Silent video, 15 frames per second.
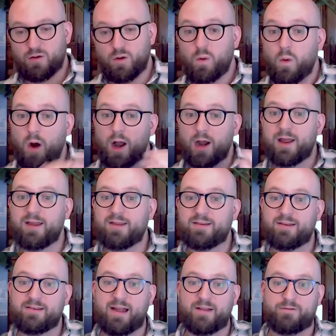One
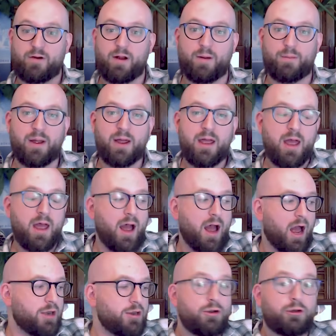is that from
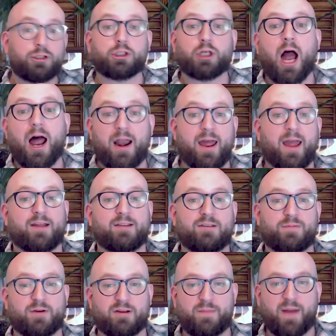a neutronics
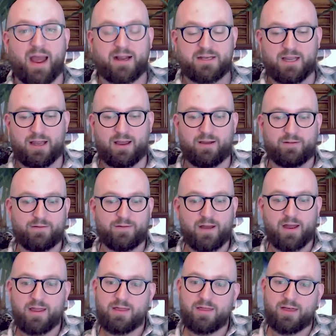perspective,
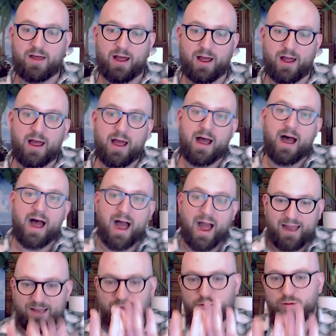the
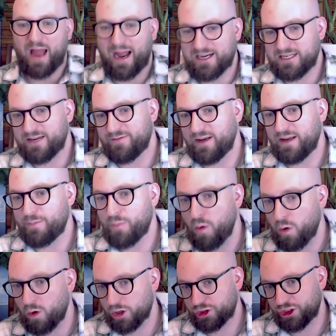highest reactivity
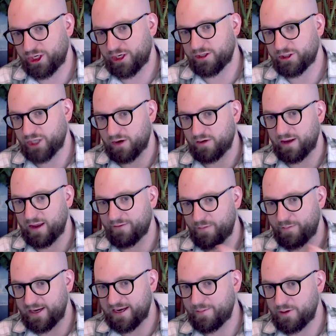portion generally of a
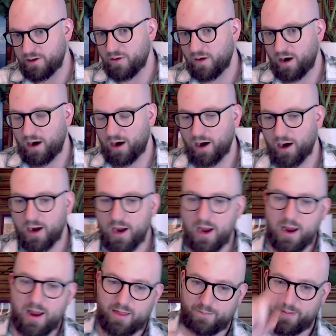BWR,
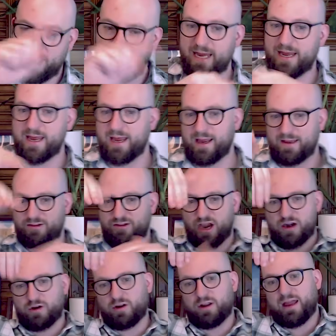the peaking is
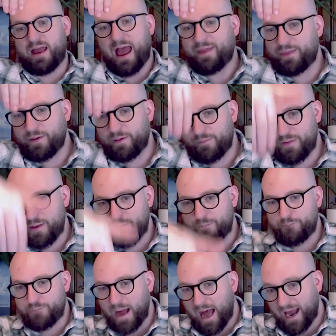generally at the
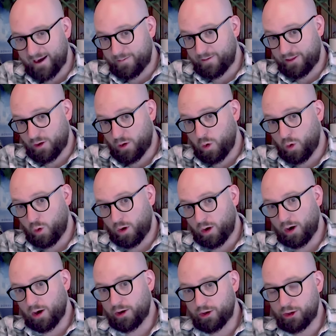bottom of the
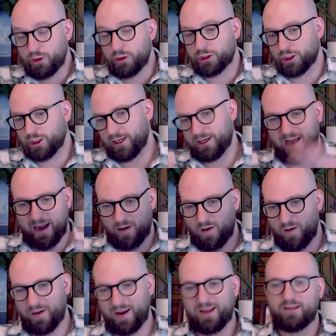core, usually, not
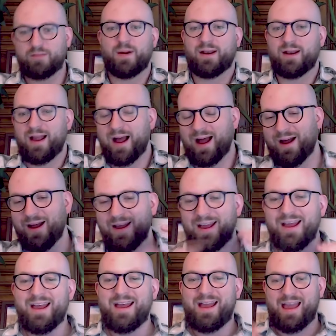always, but
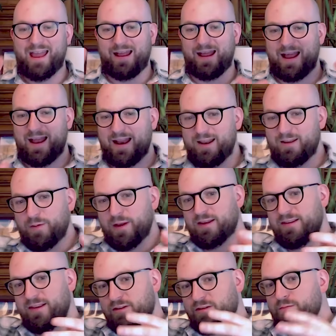it is because
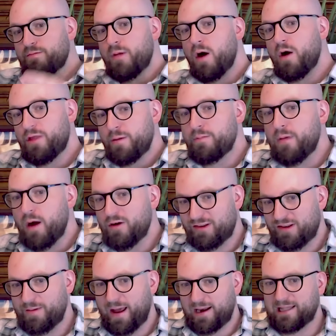there's the
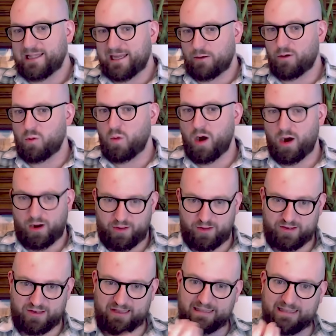most amount of liquid water.
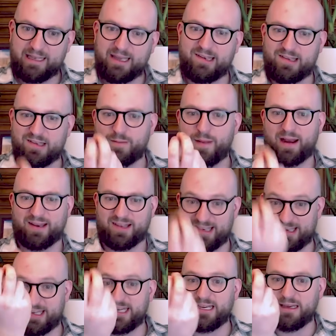There's the least amount of
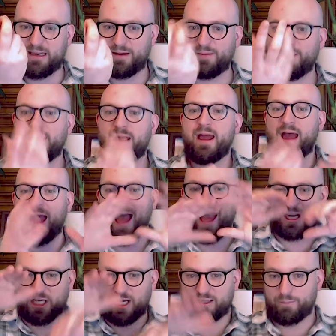steam
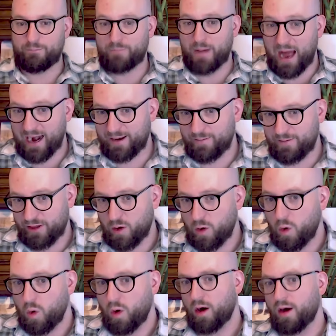actually at the bottom of the
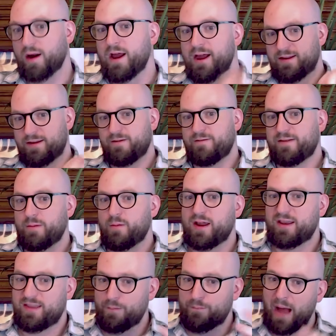core. So in some
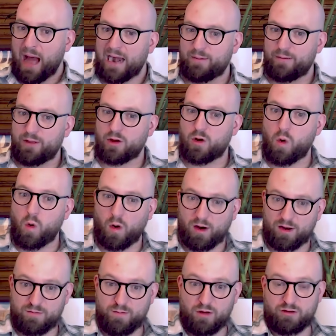ways, the bottom of the core
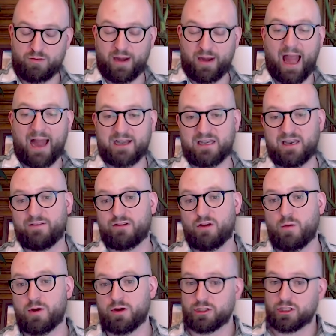is most reactive. So
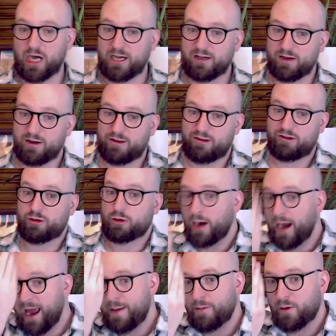when you're trying to
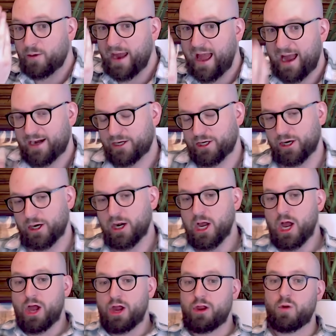scram a reactor,
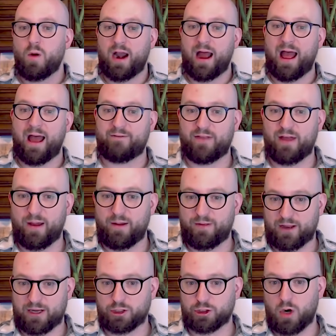you want to have the
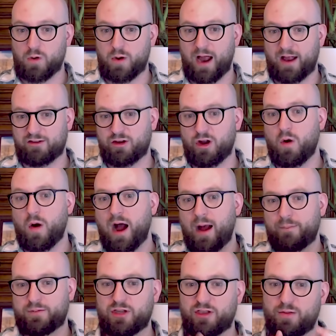control rods go
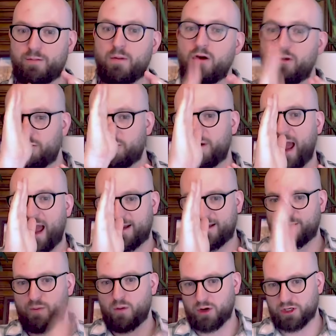up to the most
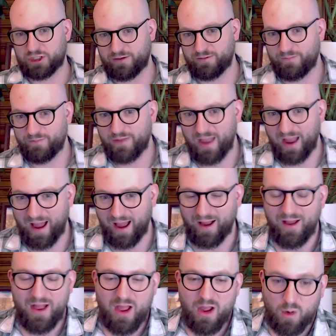reactive portion
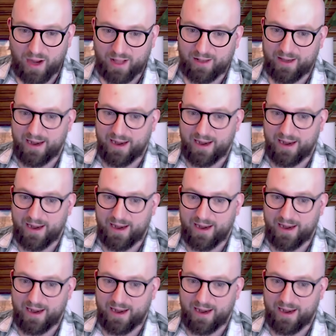quickly.